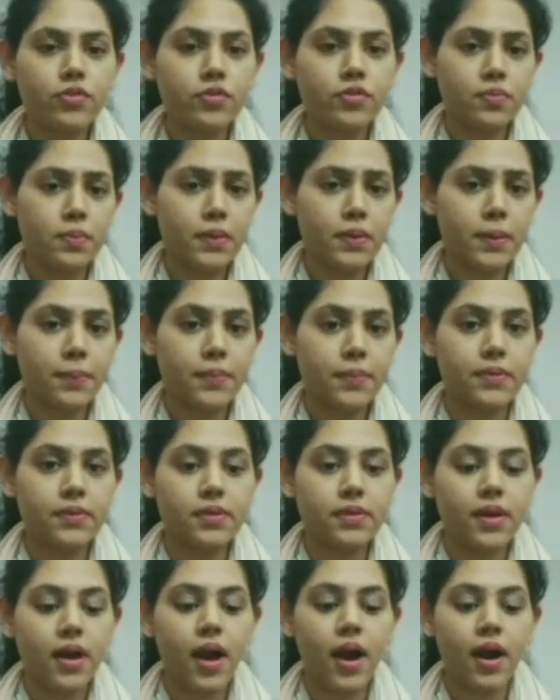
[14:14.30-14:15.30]
Most
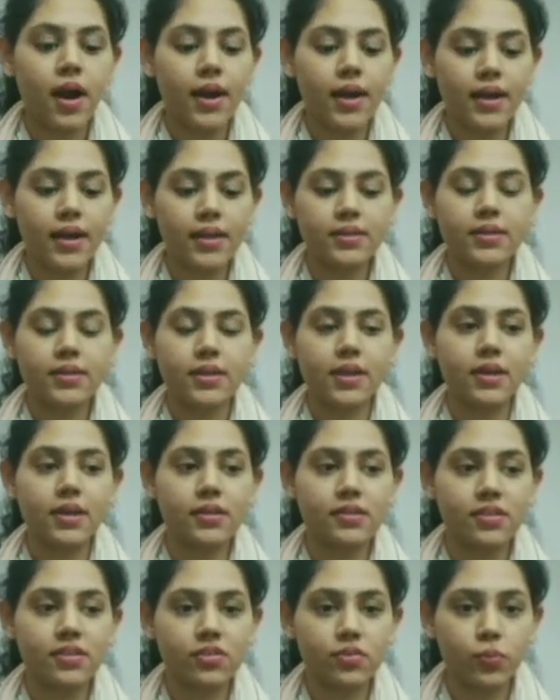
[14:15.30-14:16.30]
people are
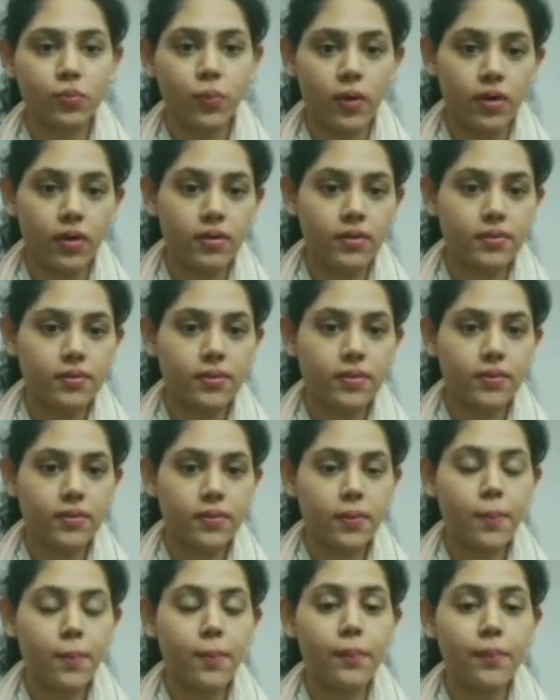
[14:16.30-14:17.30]
healthy in this world.
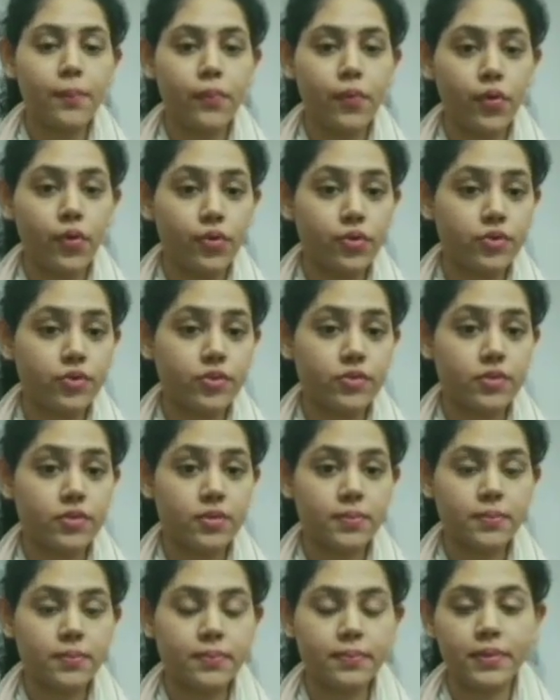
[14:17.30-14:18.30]

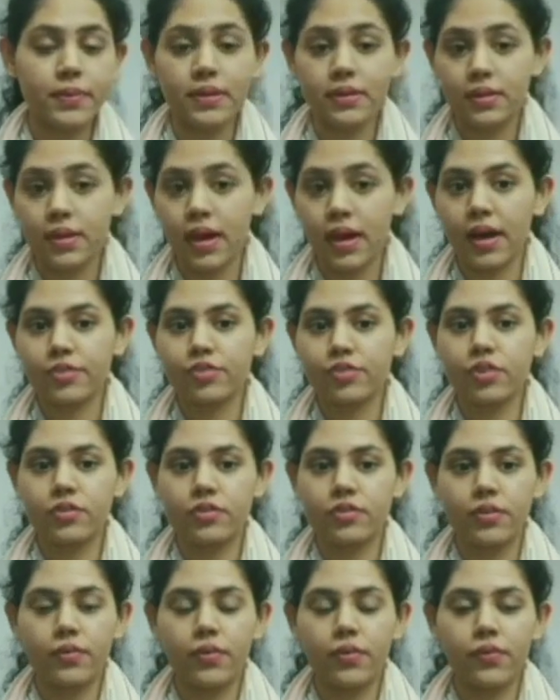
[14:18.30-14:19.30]
Most being the
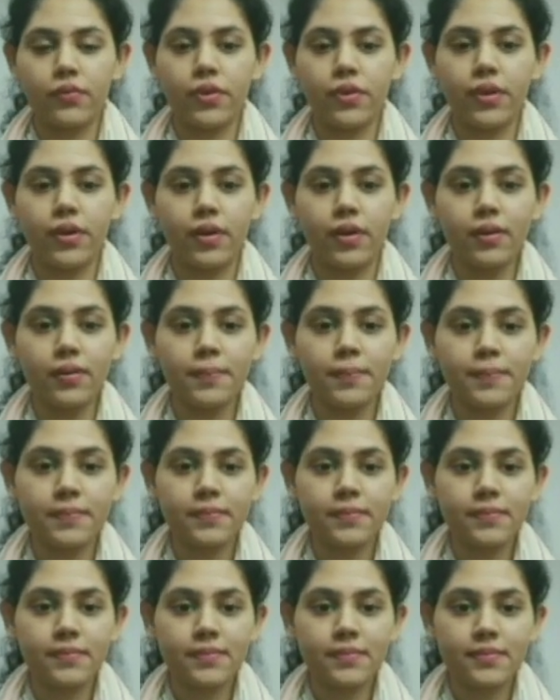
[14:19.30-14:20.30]
adjective over here.
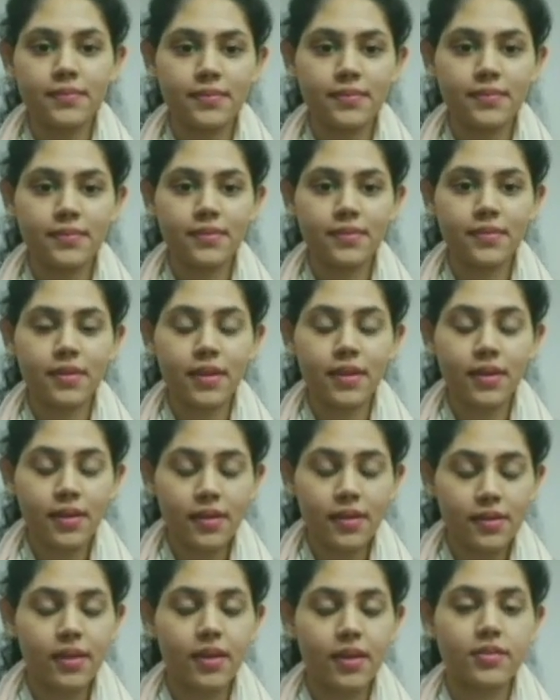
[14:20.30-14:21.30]

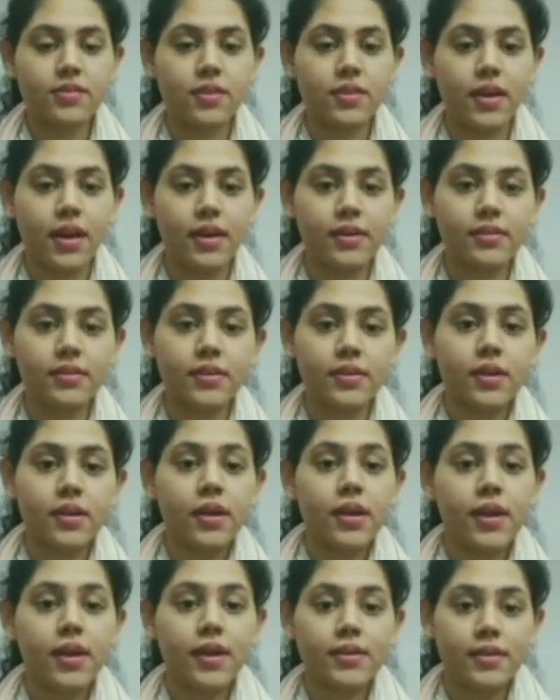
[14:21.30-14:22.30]
That's right.
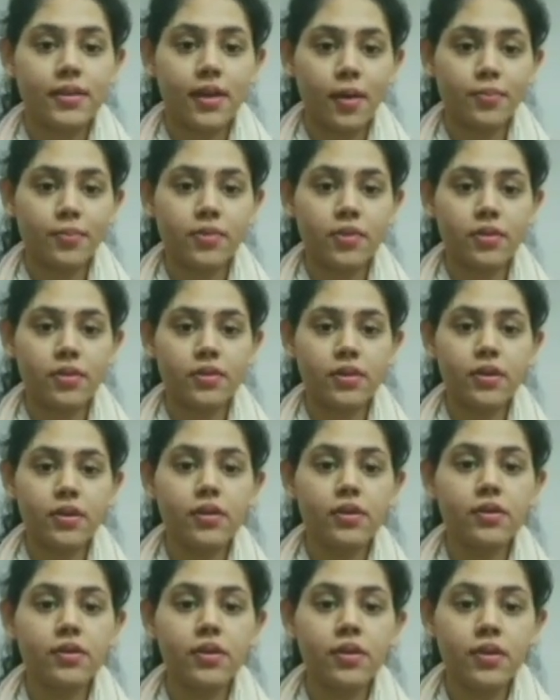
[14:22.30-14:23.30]
It comes
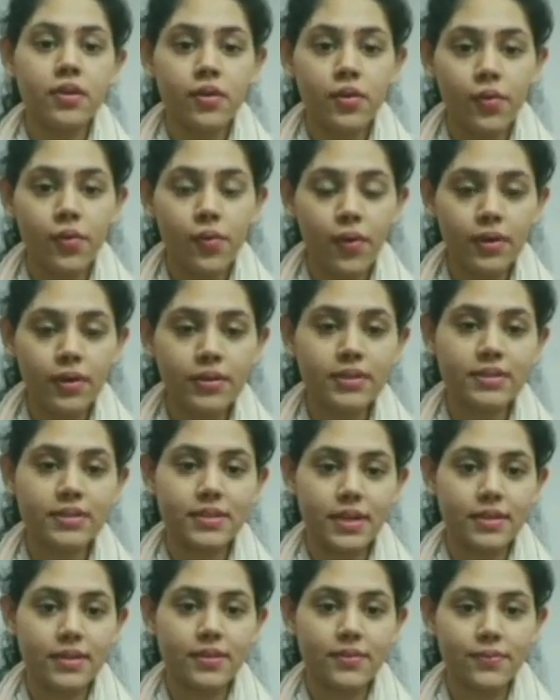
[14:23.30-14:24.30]
under
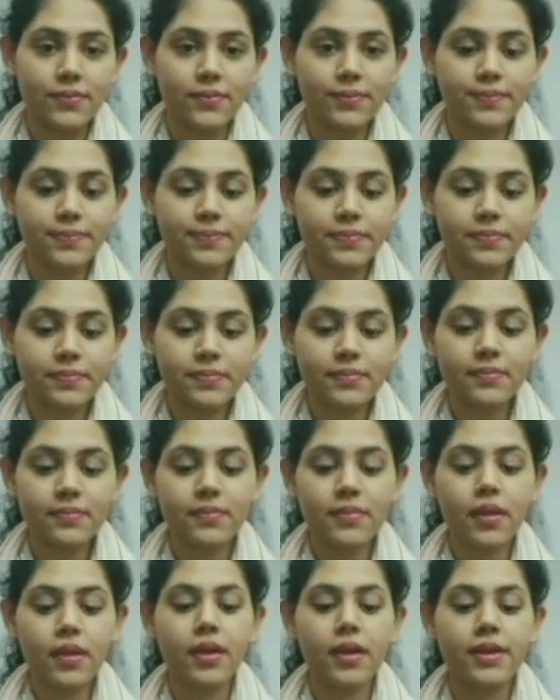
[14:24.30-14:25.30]
quantitative.
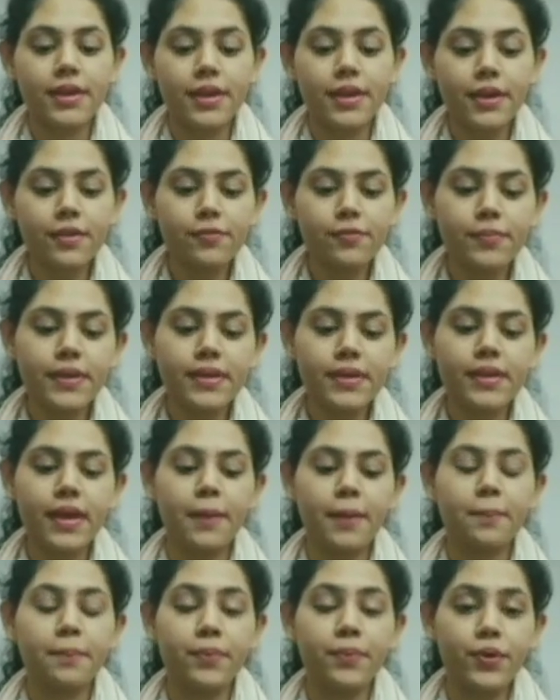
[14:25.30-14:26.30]
Give
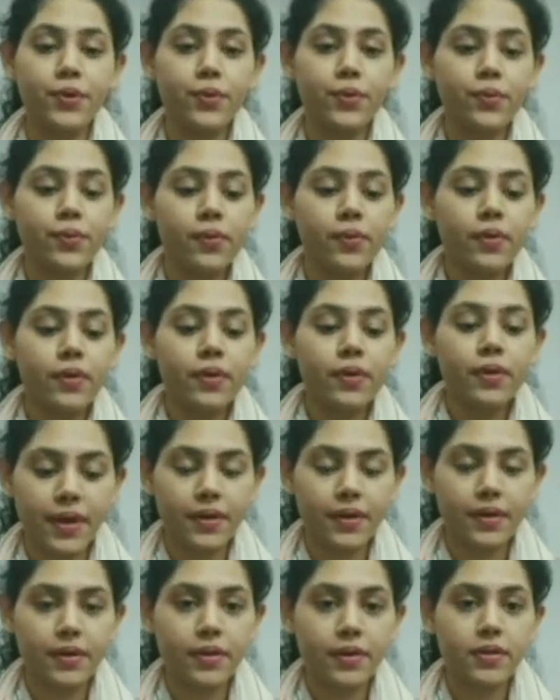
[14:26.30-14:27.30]
me that blue
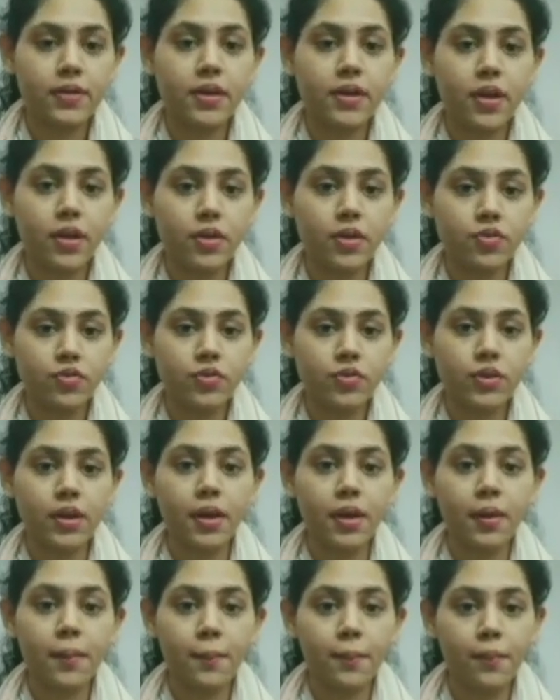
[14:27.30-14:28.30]
big
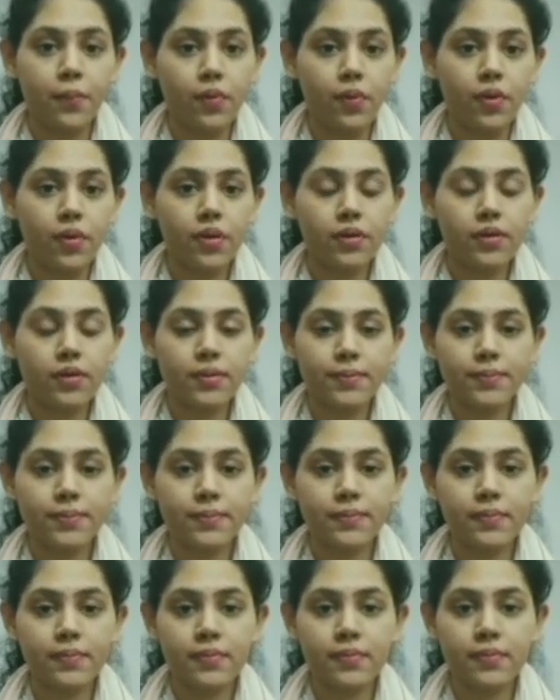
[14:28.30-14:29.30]
history book.